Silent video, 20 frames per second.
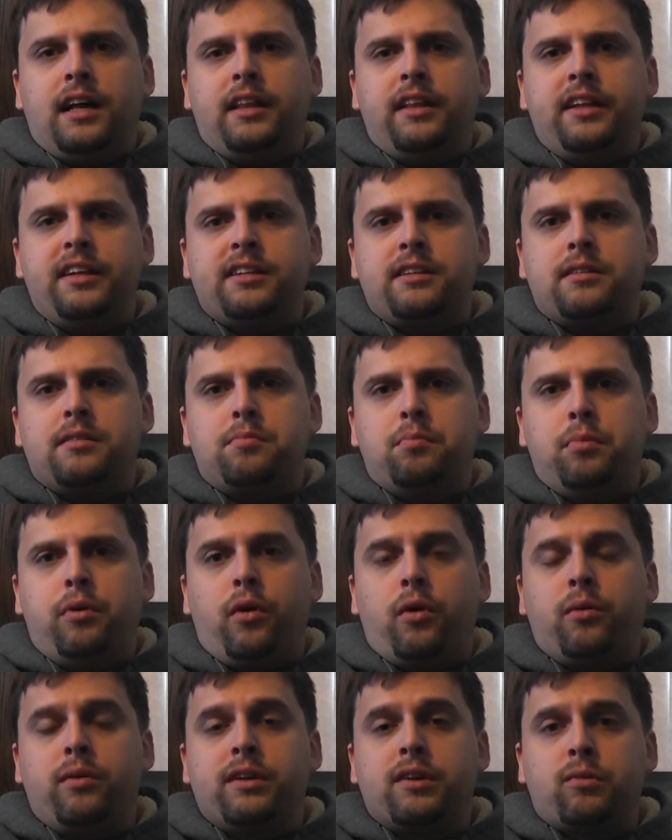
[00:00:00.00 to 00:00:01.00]
This
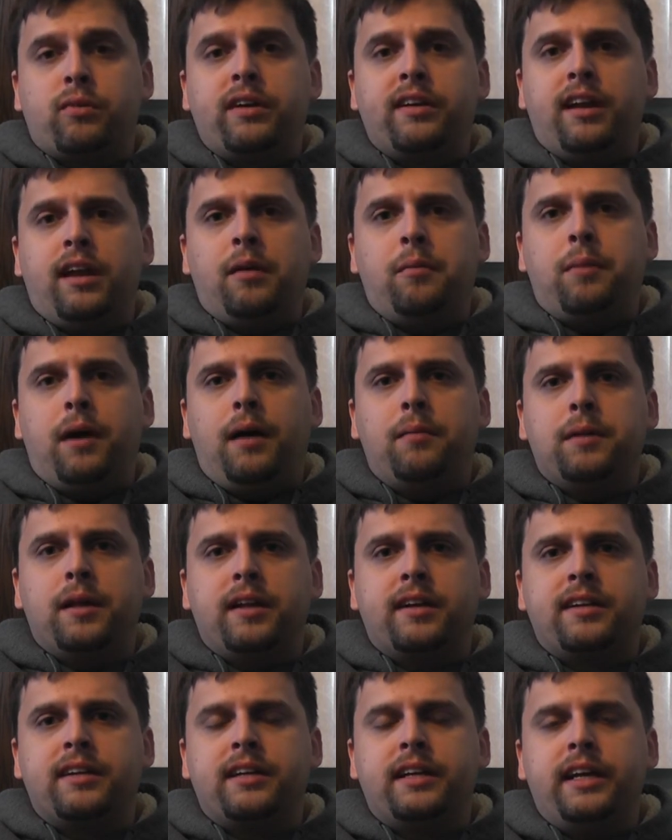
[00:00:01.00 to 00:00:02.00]
book was originally
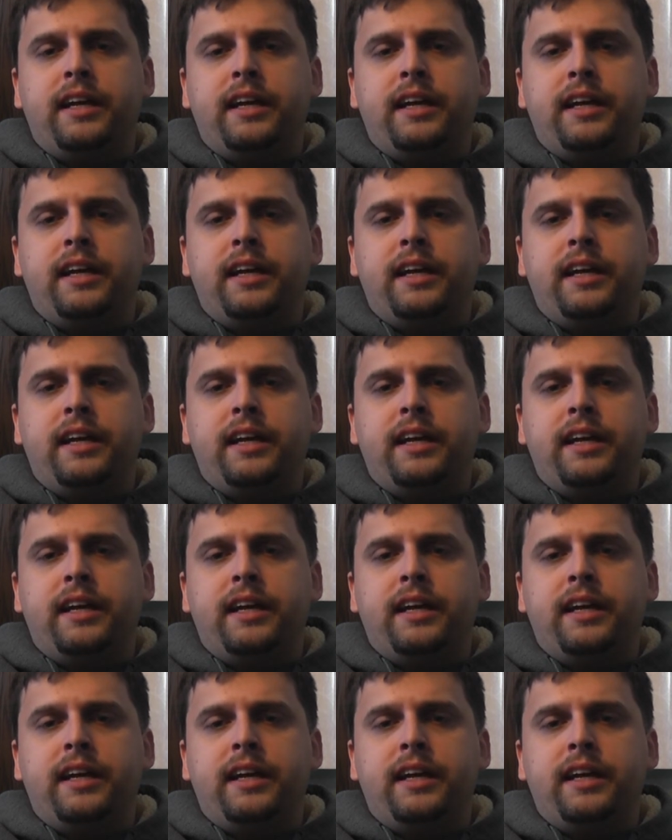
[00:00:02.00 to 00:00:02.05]
published